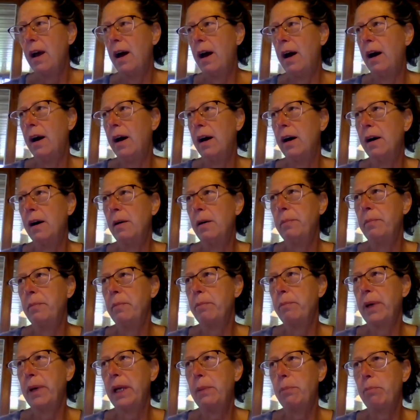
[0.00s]
Um,
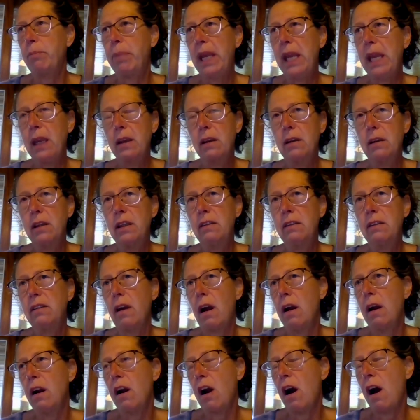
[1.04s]
but baked goods
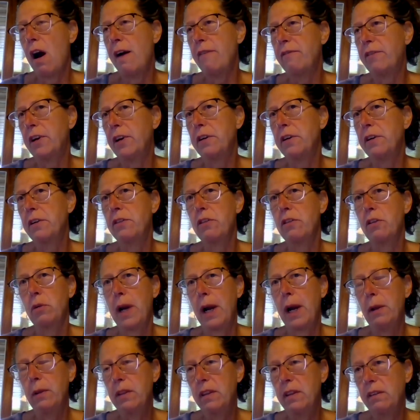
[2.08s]
are offered
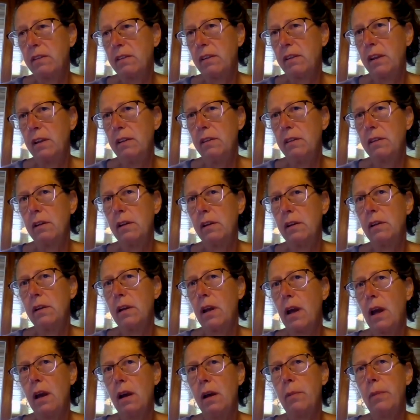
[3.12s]
throughout the season
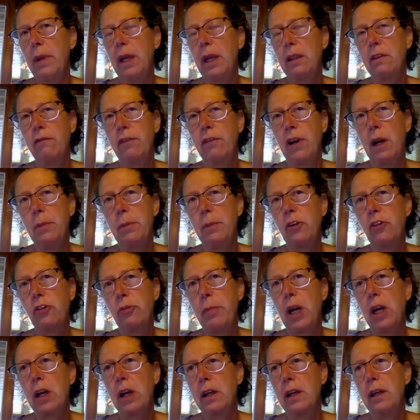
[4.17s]
um, at the farmers
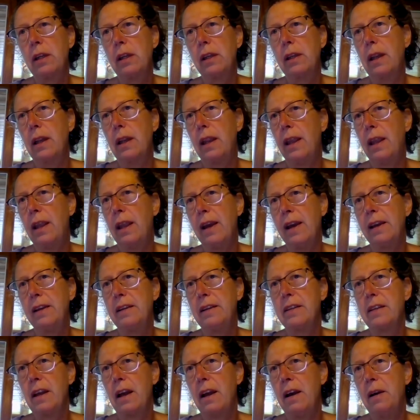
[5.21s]
market,
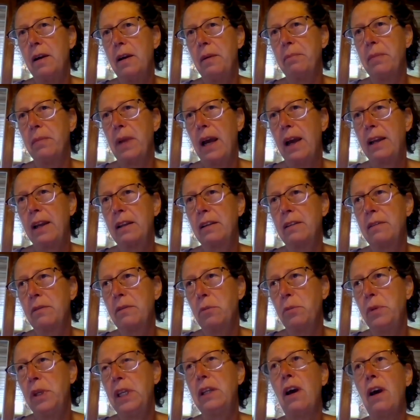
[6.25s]
and um, I
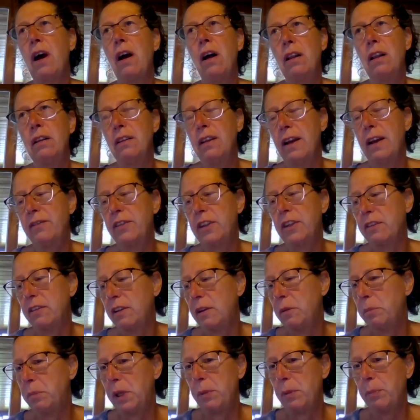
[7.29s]
we'd all love to
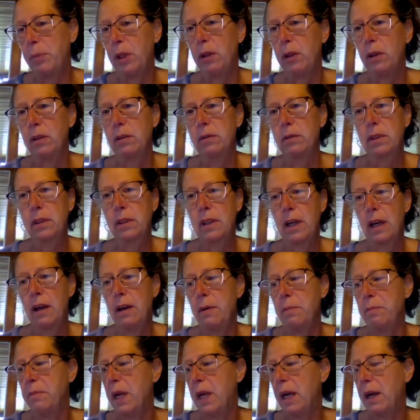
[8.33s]
see people
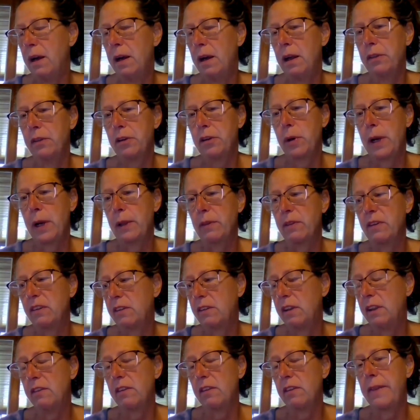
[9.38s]
come uh, throughout the
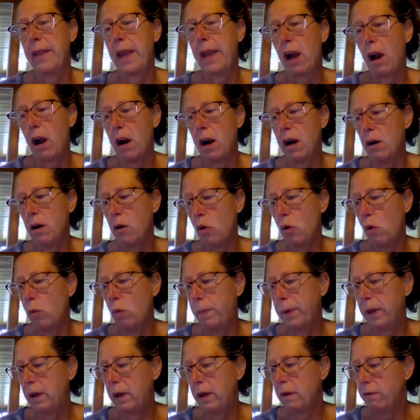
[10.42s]
season. They are
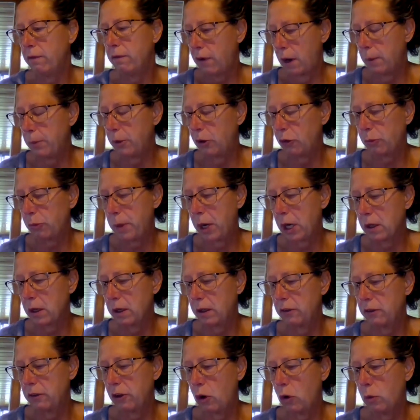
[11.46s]
open. Farmers market
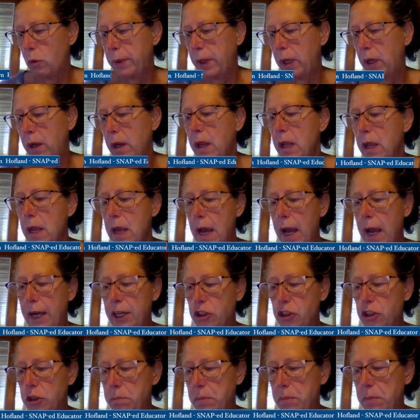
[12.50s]
is open I
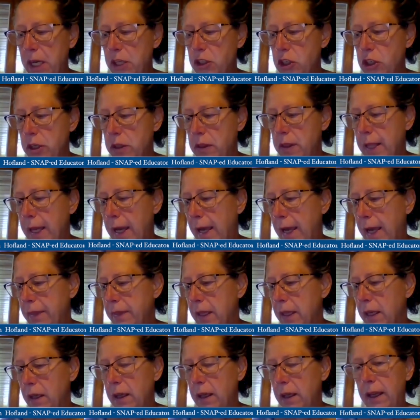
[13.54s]
should mention that
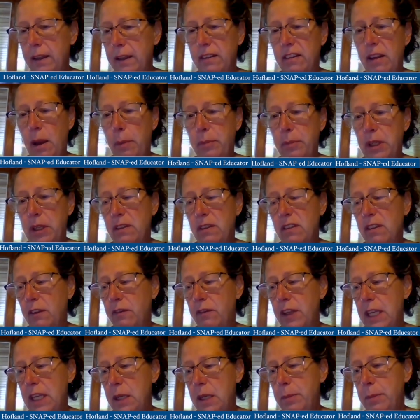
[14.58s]
the acceptance
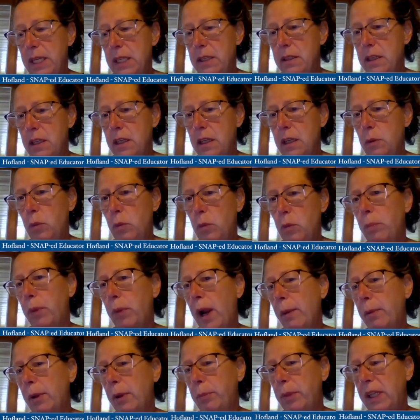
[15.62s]
of EBT will
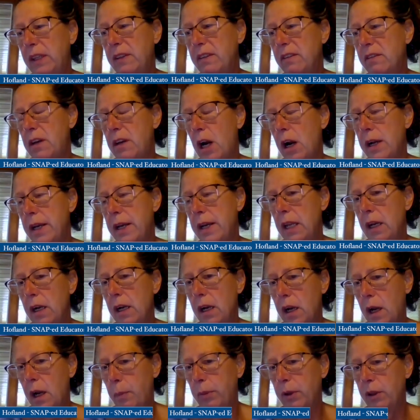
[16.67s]
probably start in a
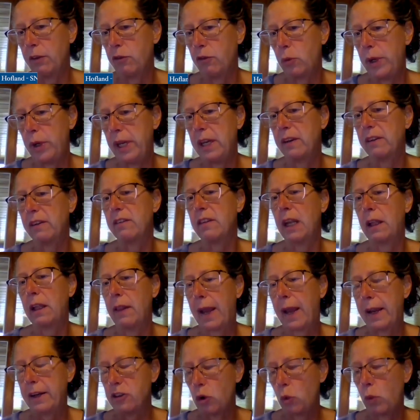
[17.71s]
couple of weeks. They
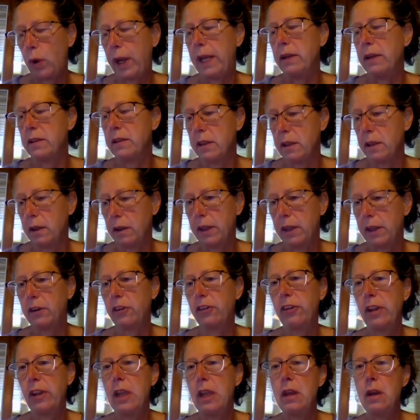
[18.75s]
like to wait until
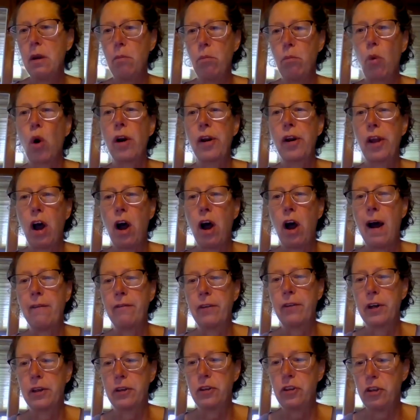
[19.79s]
there's more to
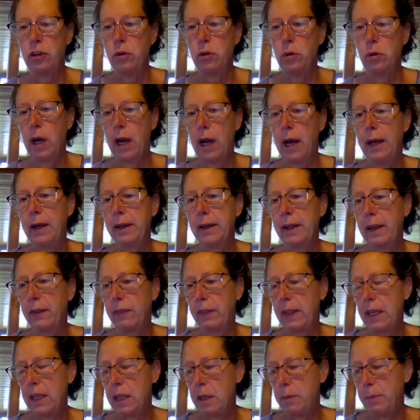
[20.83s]
offer to uh, get
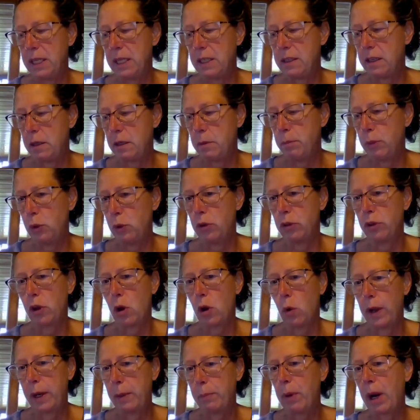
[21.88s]
the EBT booth
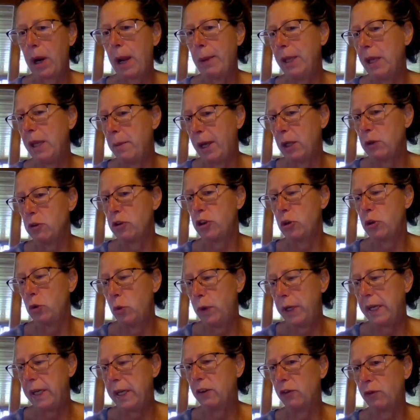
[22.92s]
going, probably about two
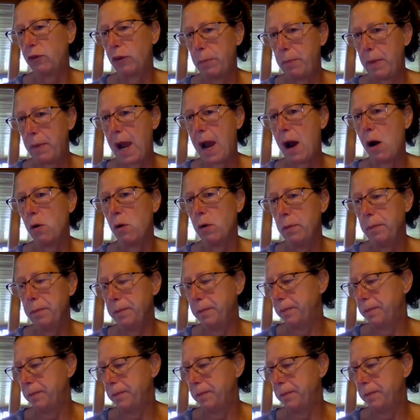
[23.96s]
weeks from now.